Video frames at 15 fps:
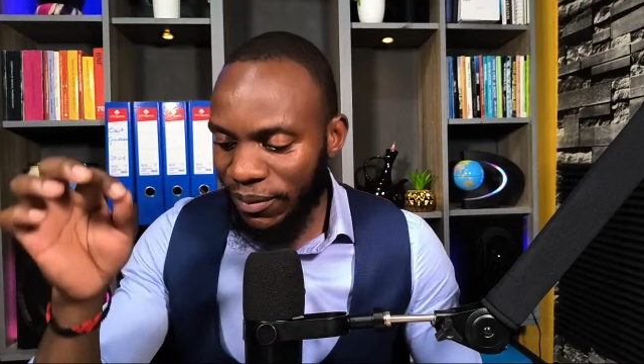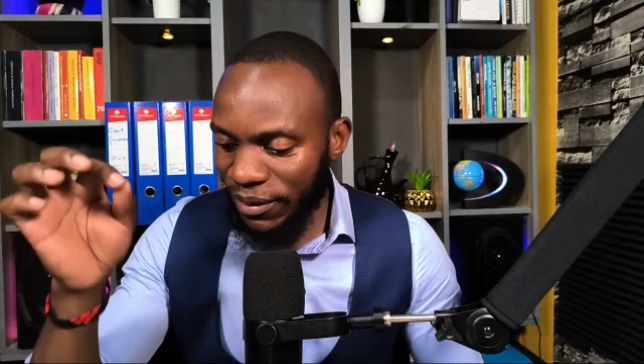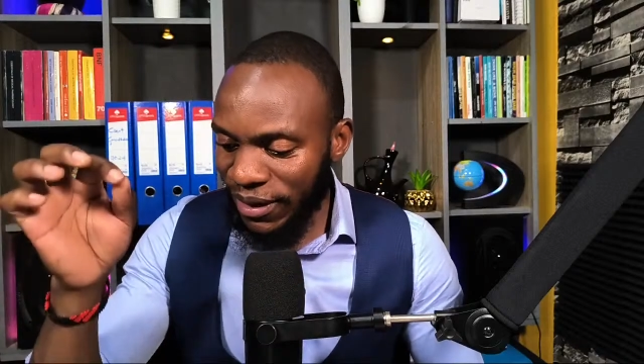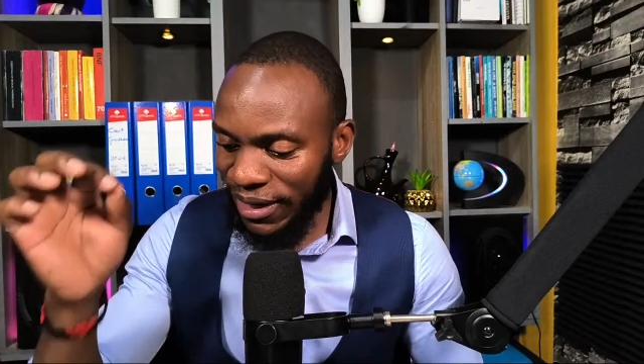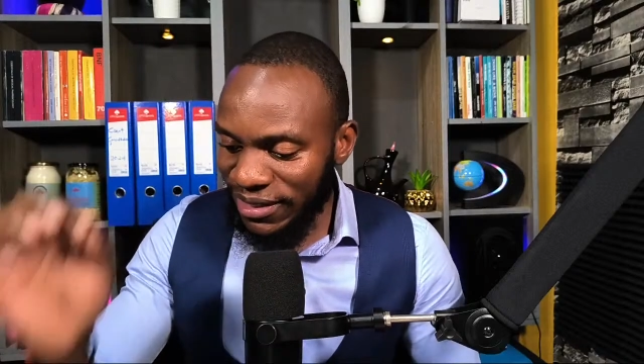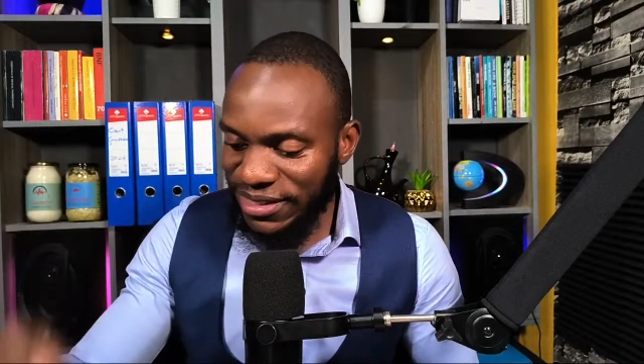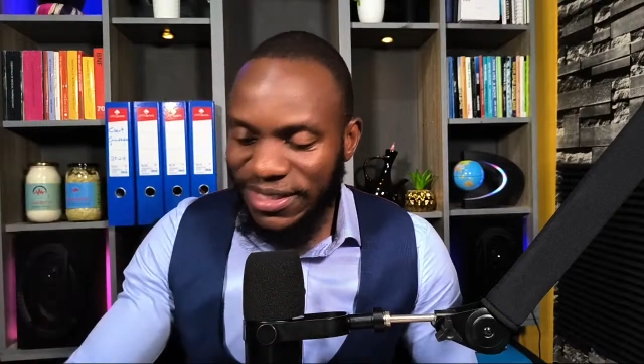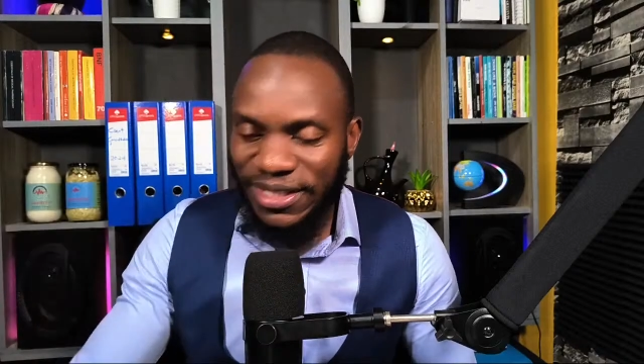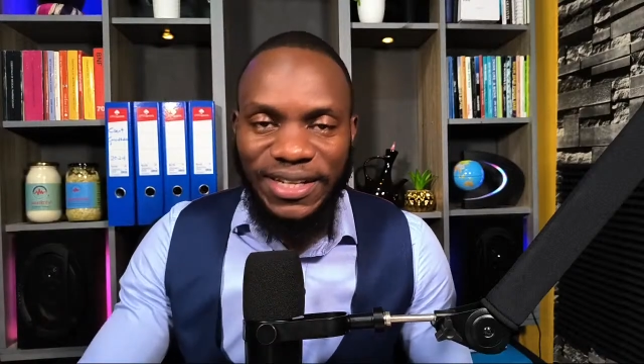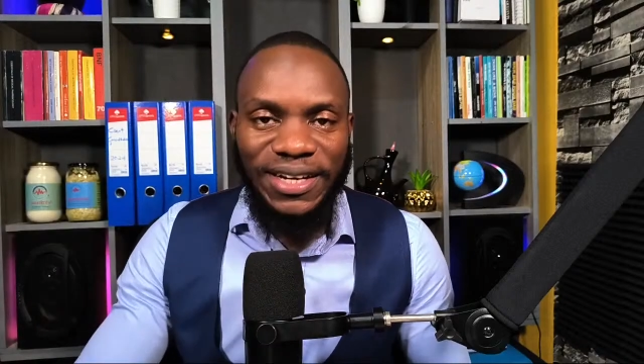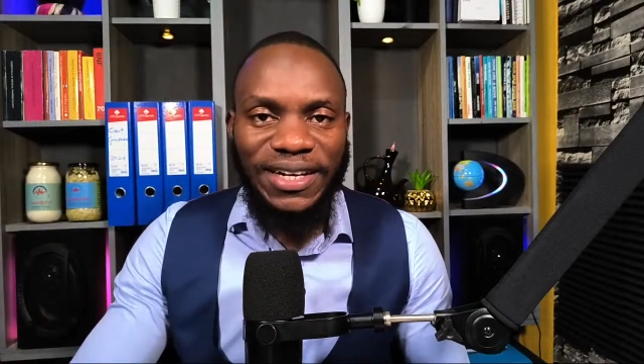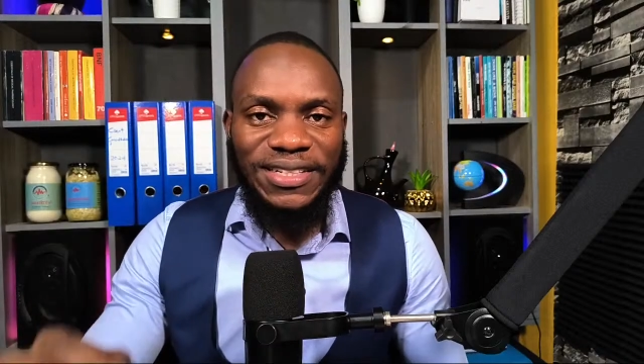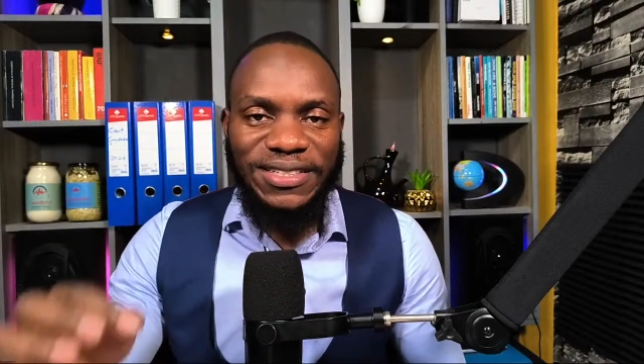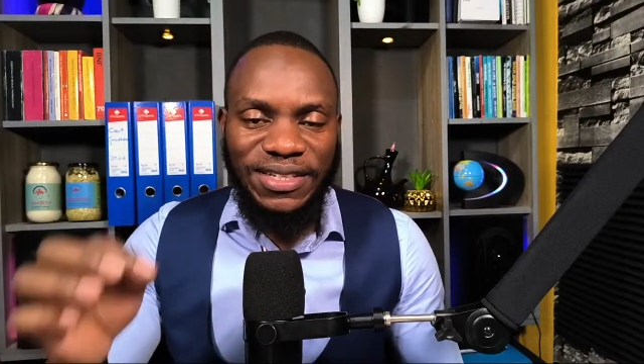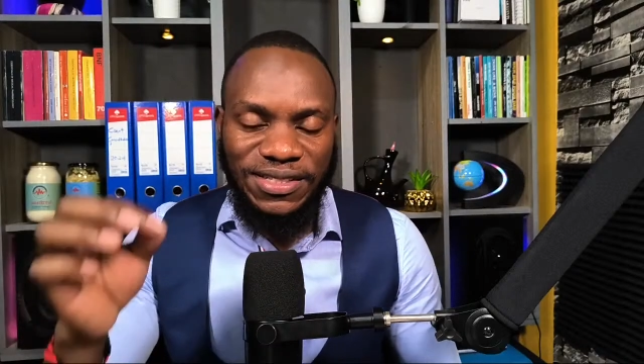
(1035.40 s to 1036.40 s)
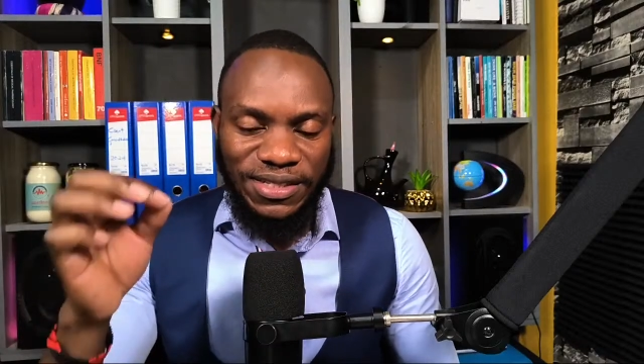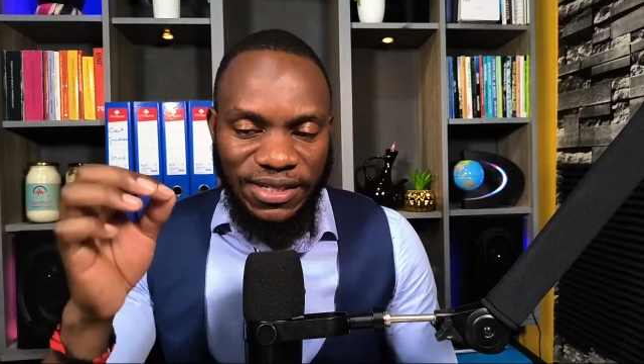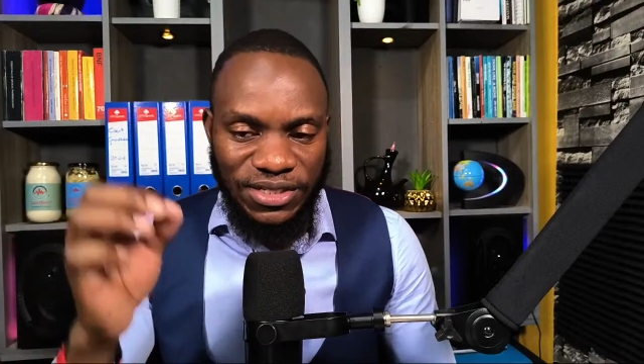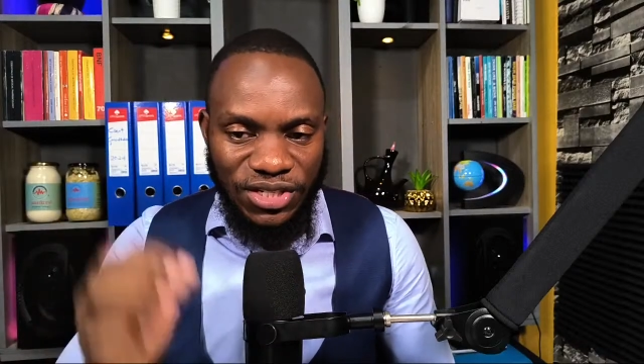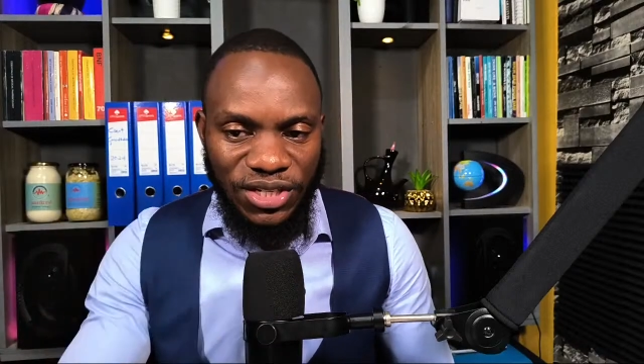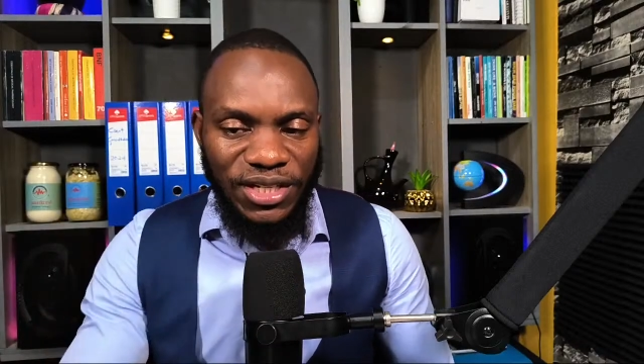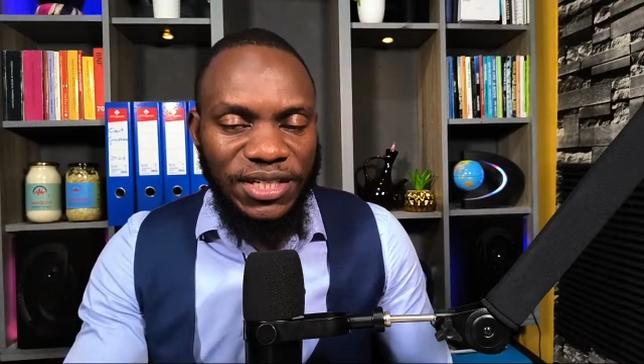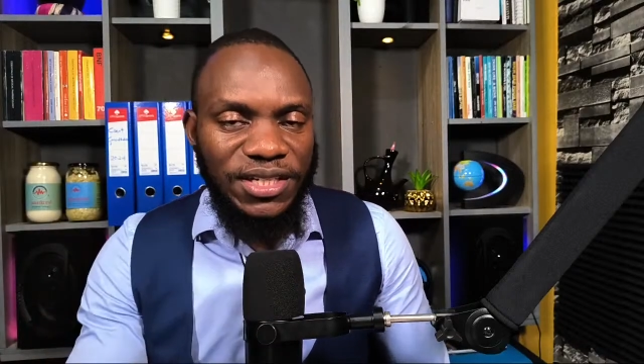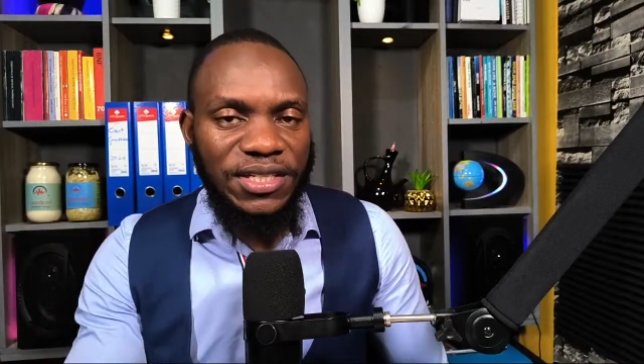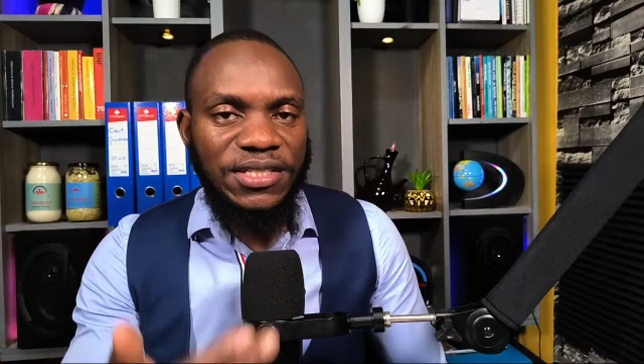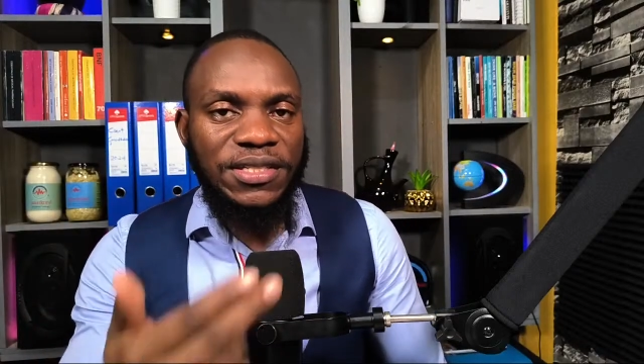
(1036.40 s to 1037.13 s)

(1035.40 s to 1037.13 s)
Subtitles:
gastric ulcers, gastritis,